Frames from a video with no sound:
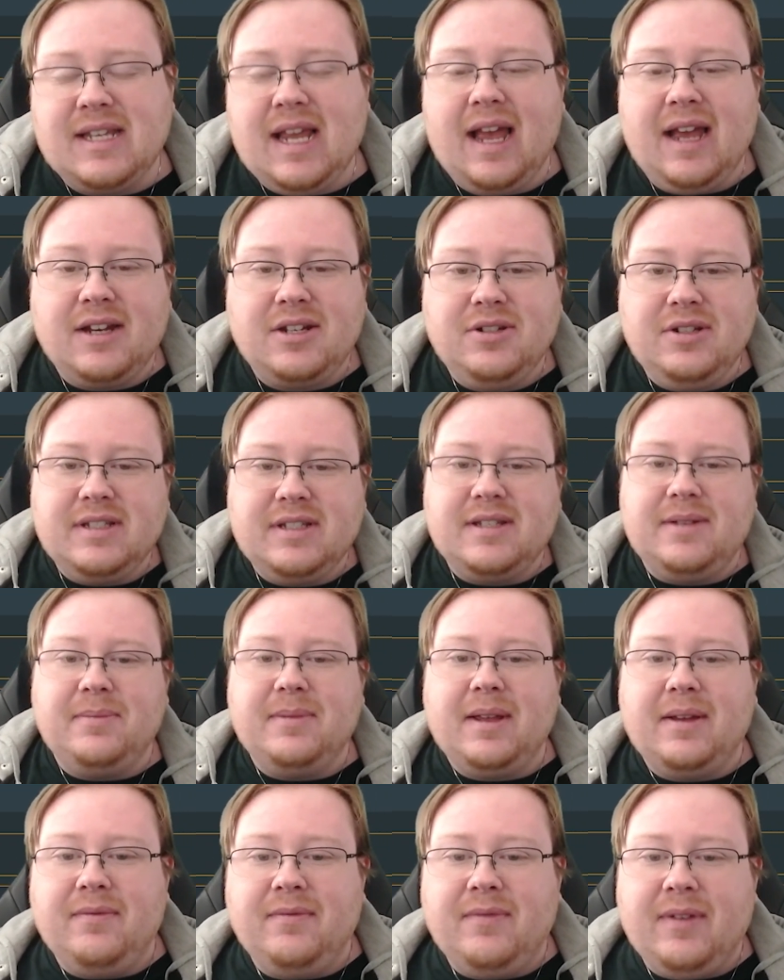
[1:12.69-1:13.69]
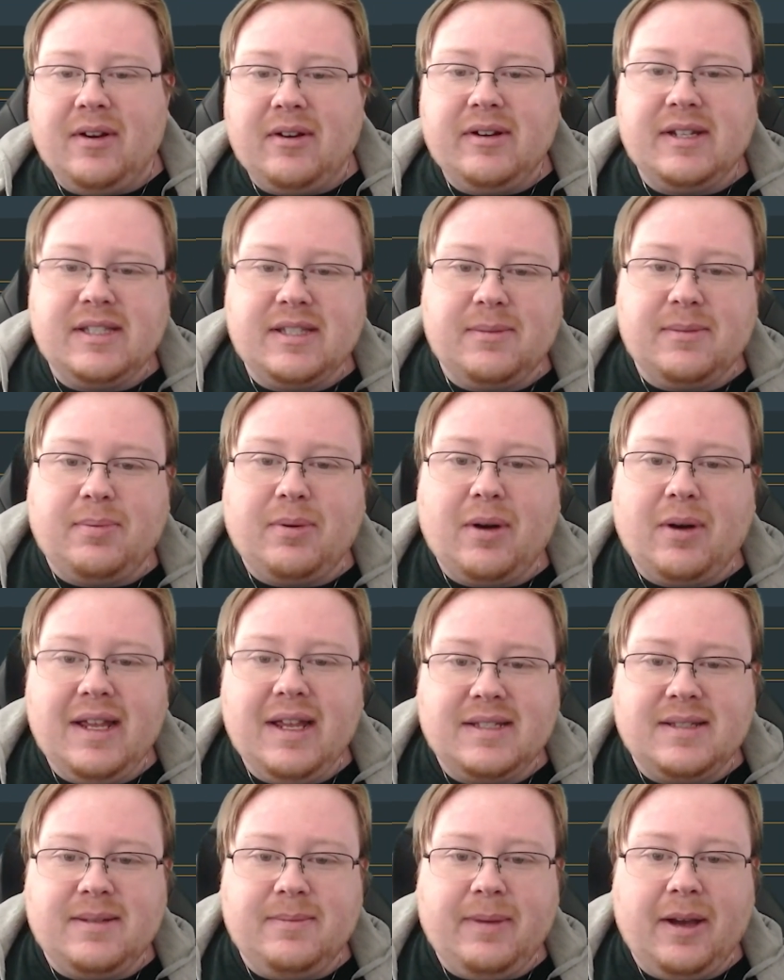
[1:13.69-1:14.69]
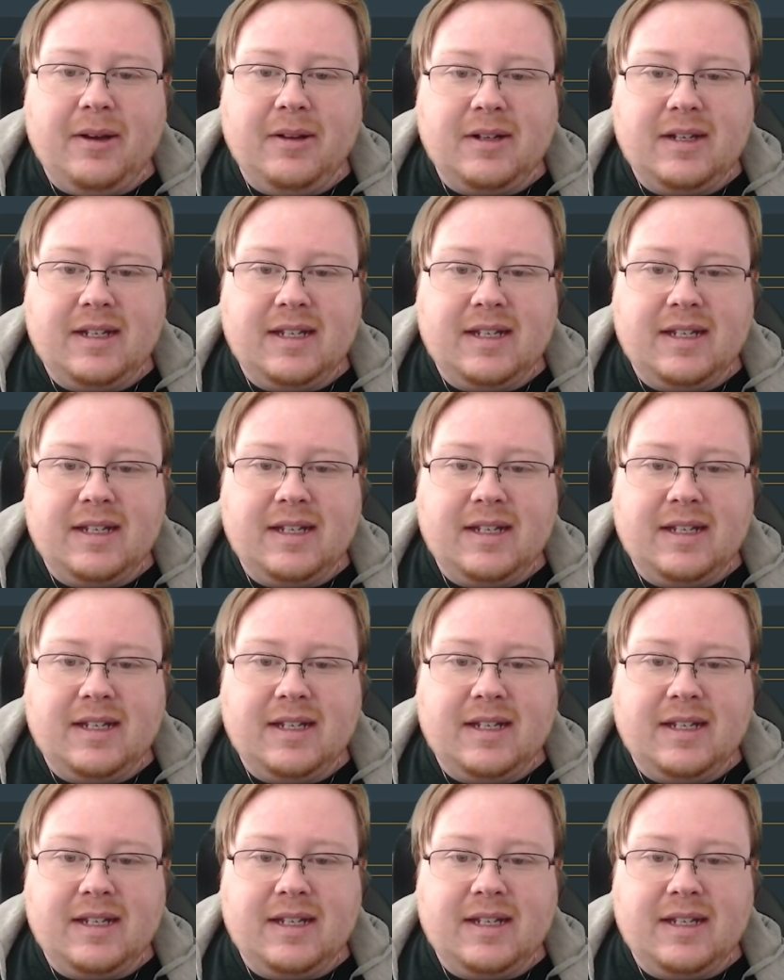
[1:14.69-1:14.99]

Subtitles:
Actually, something I'm very surprised about,